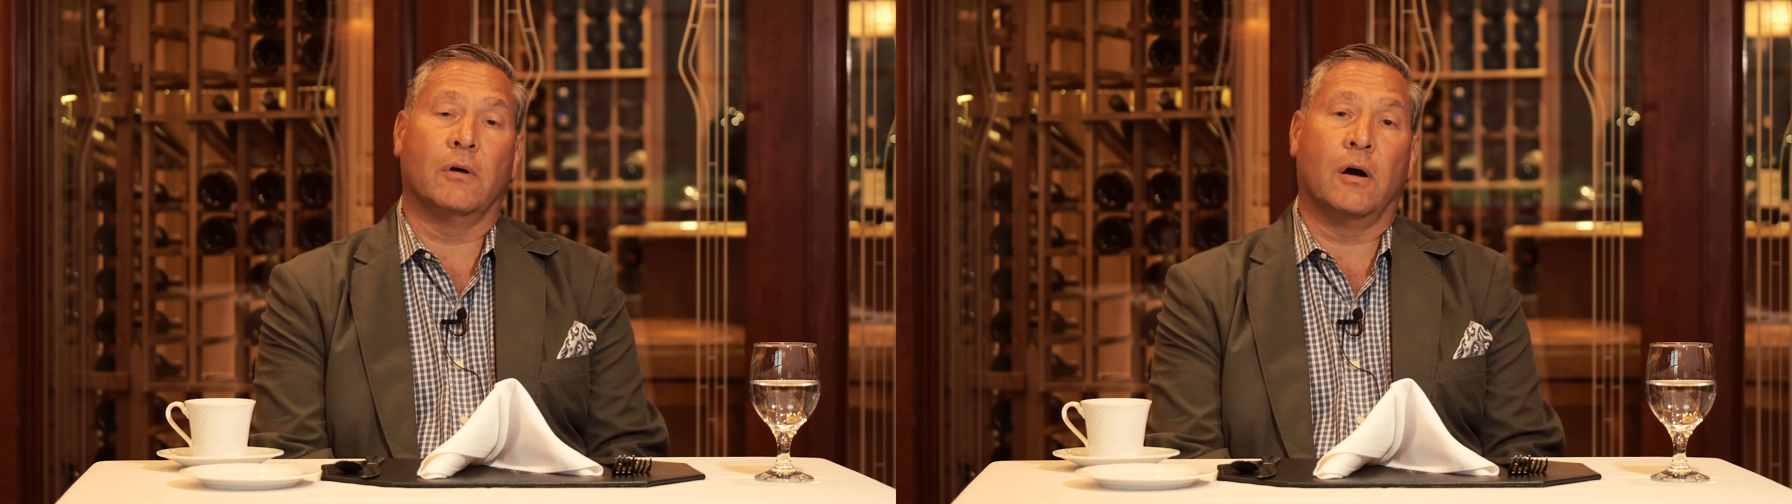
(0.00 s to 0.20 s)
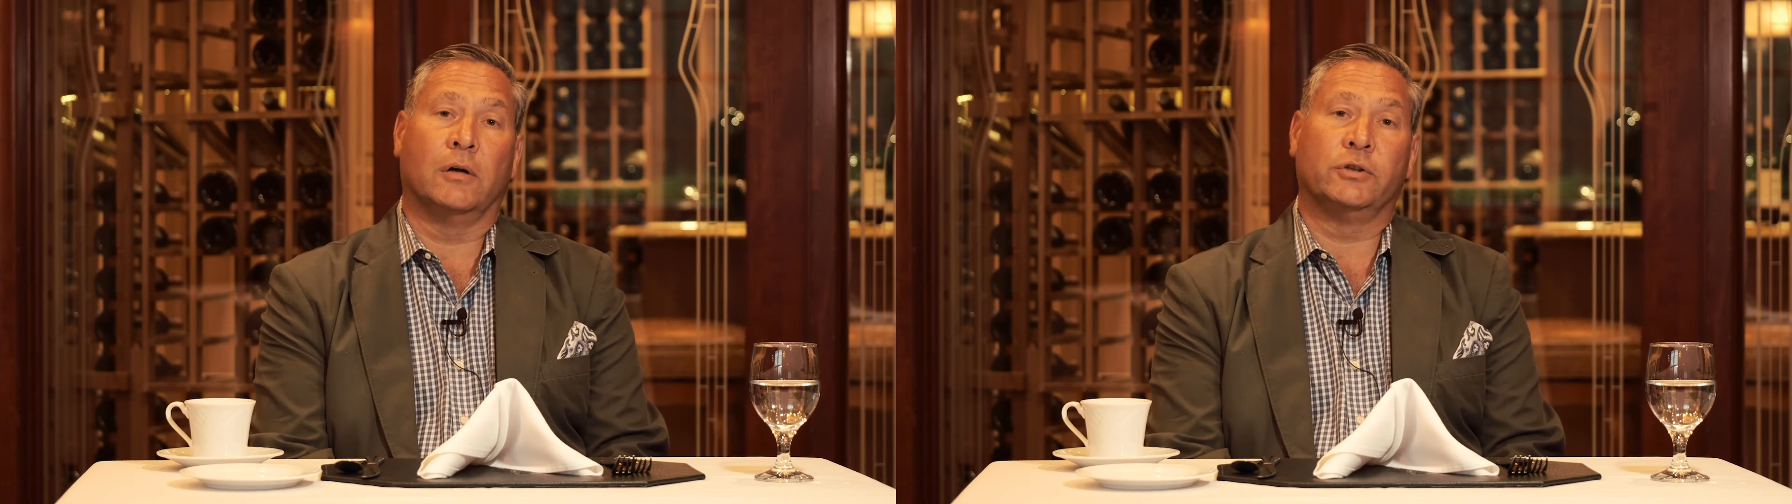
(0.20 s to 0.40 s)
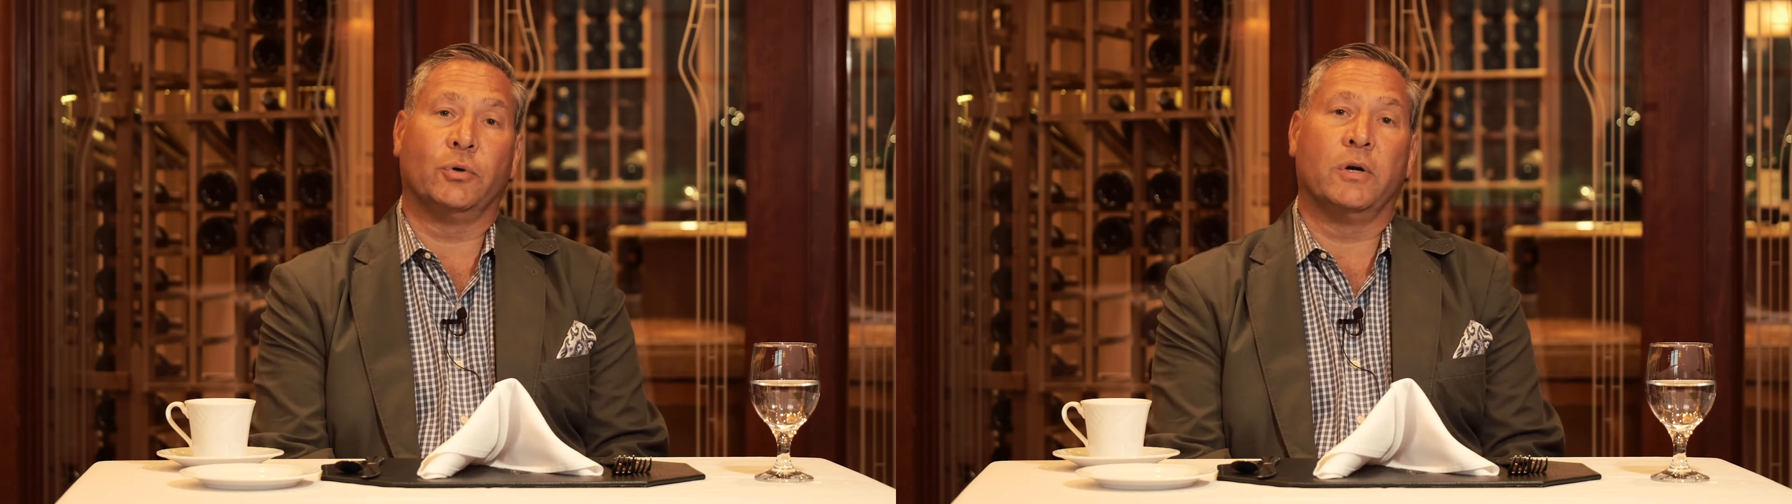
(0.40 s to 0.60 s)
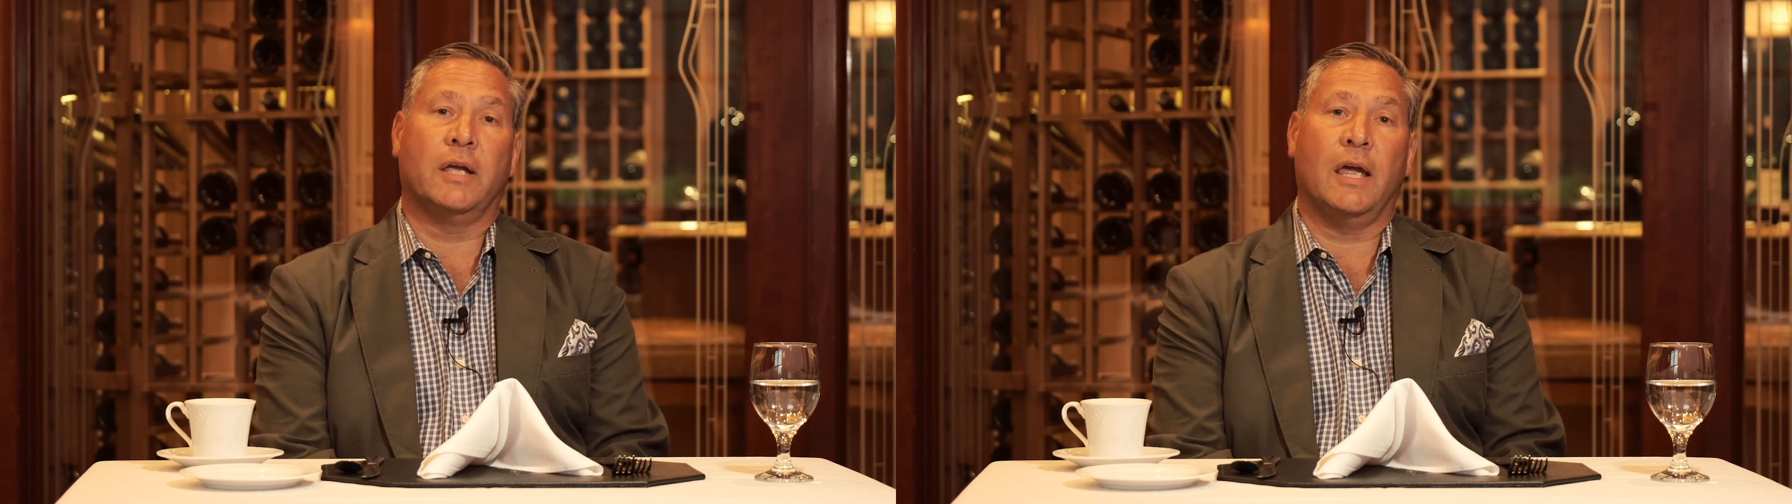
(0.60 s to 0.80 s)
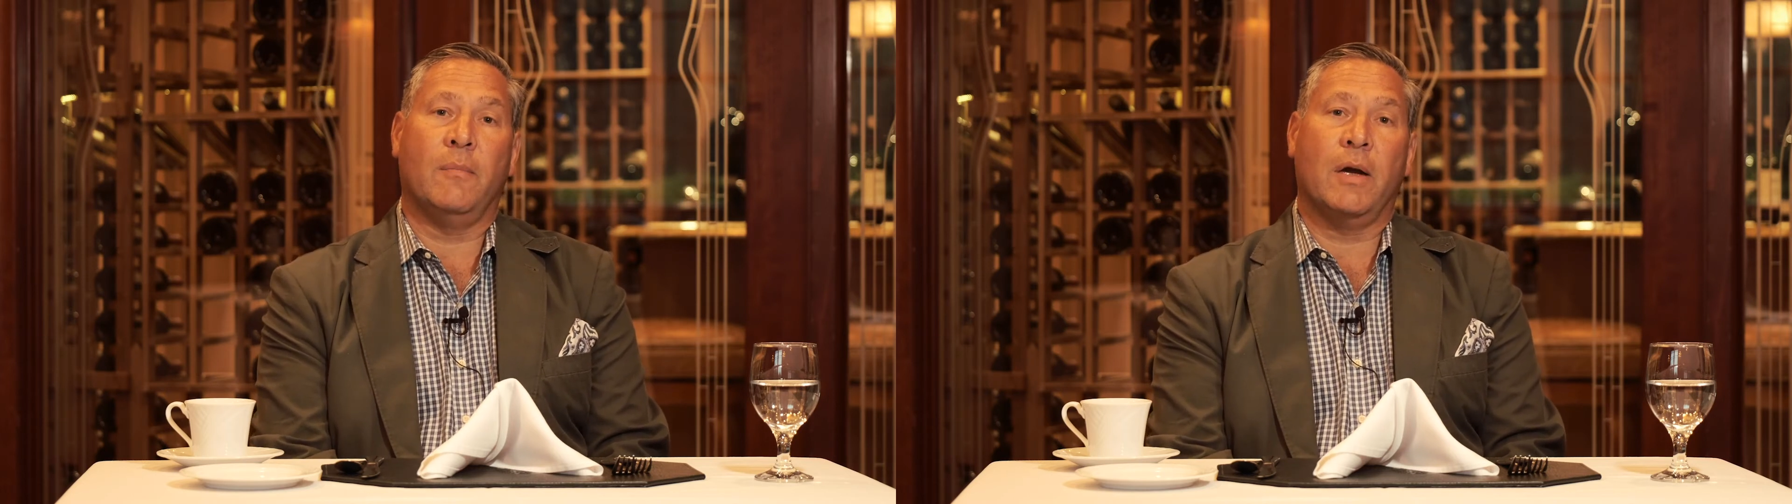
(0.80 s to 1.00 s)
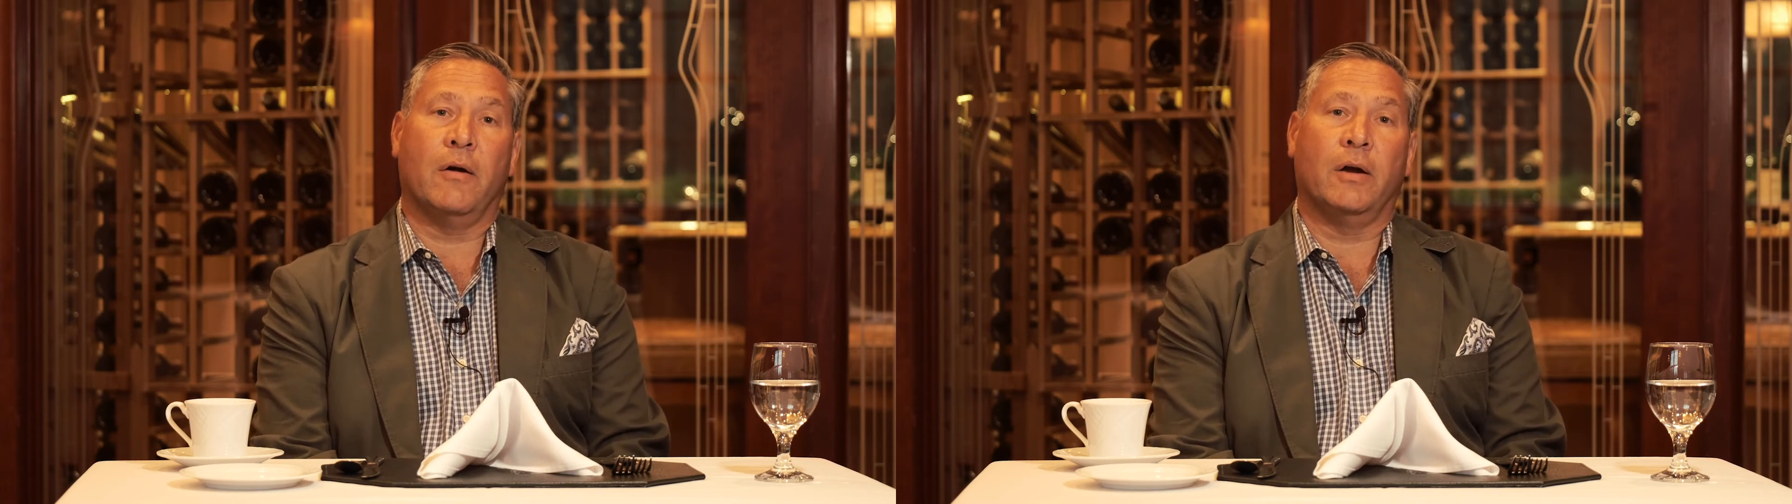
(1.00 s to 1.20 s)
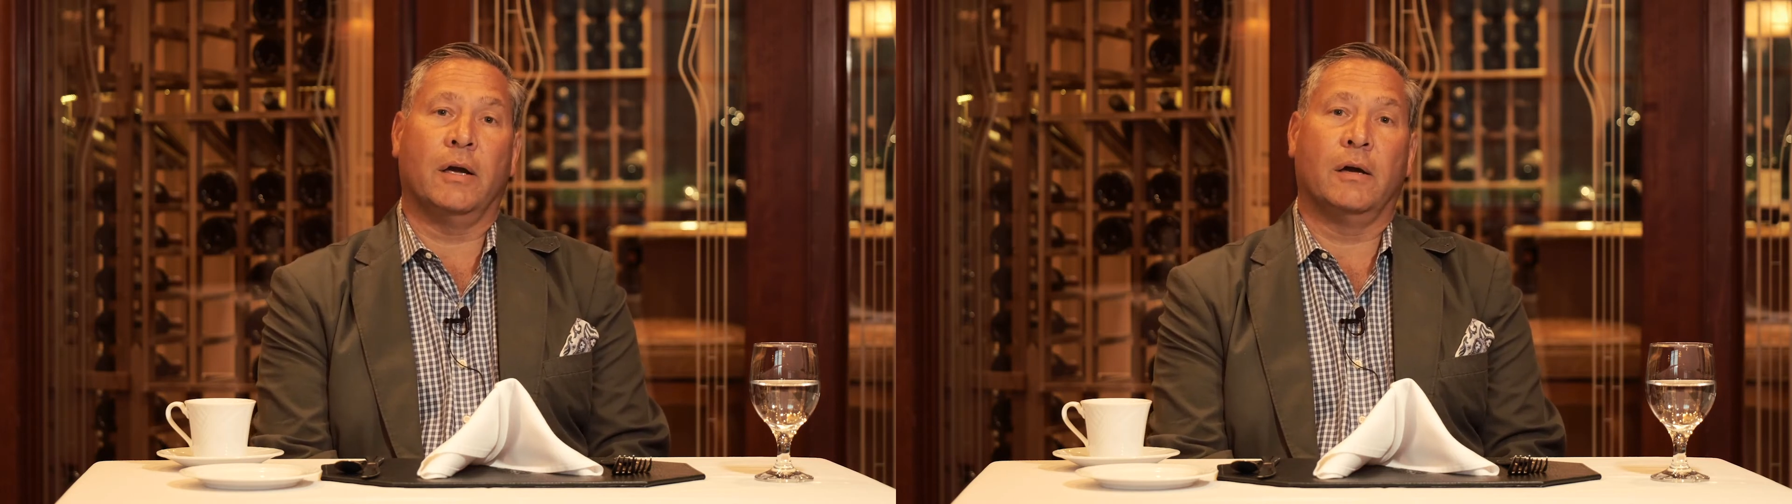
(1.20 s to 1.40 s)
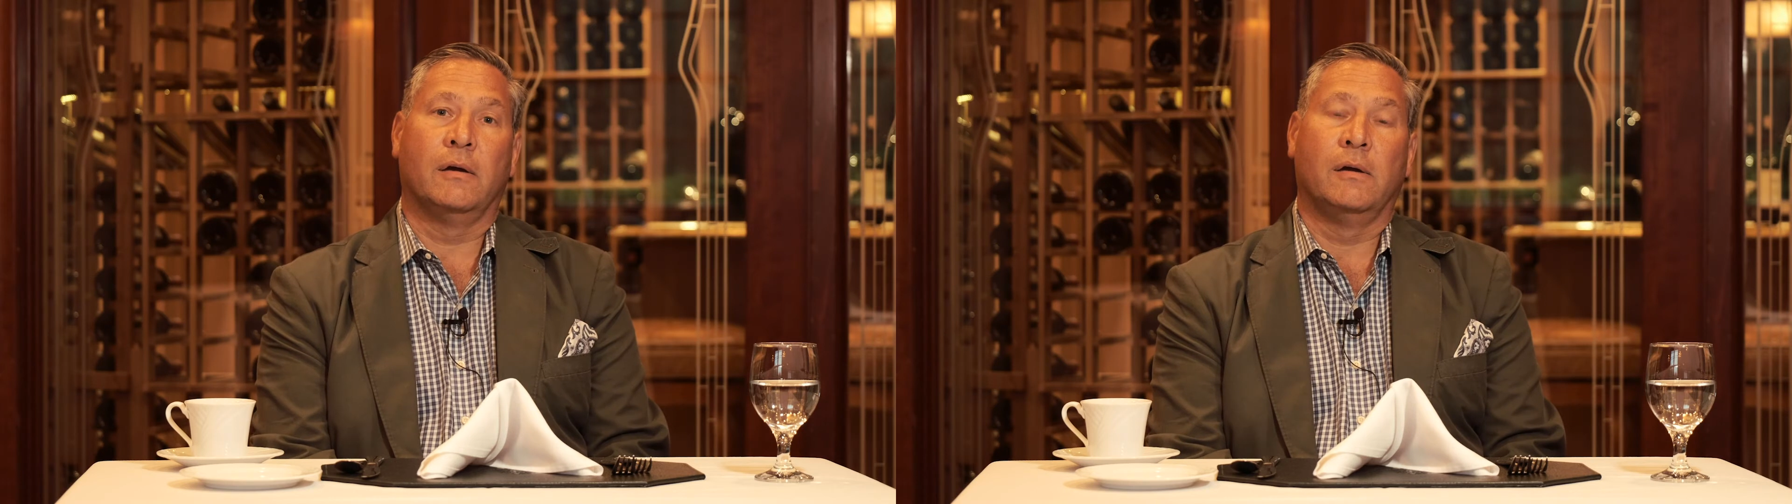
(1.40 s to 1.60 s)
our short game
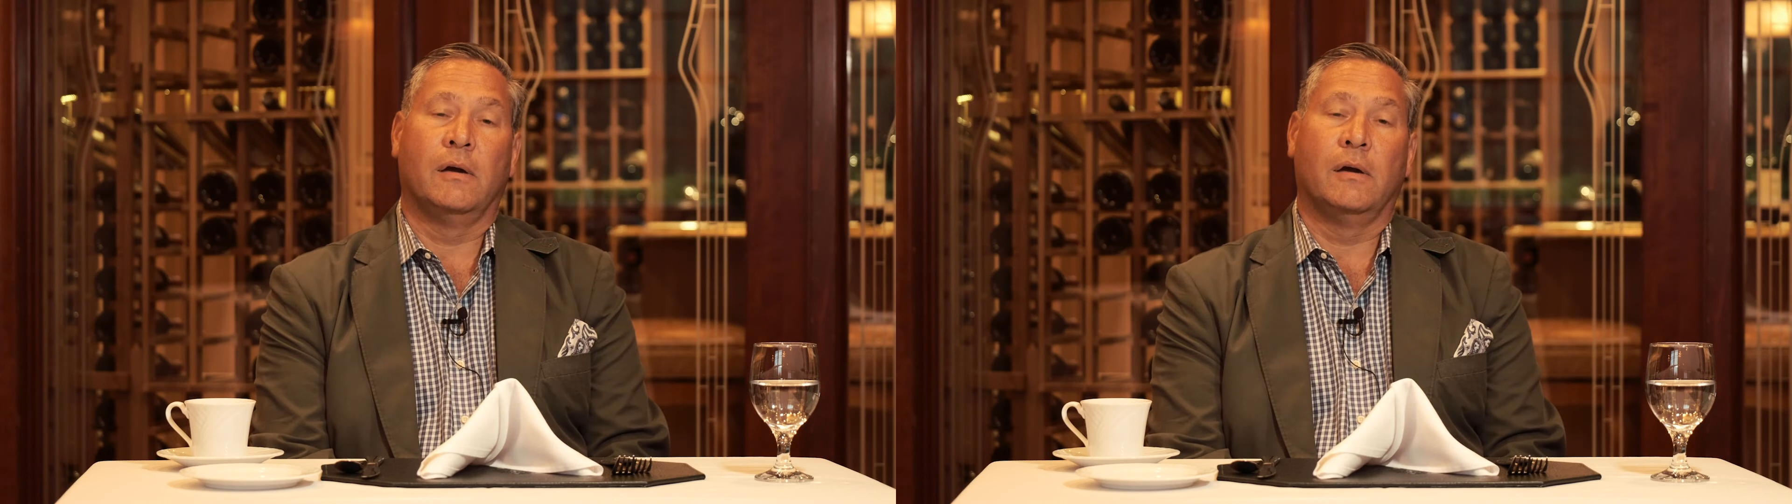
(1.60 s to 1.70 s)
area,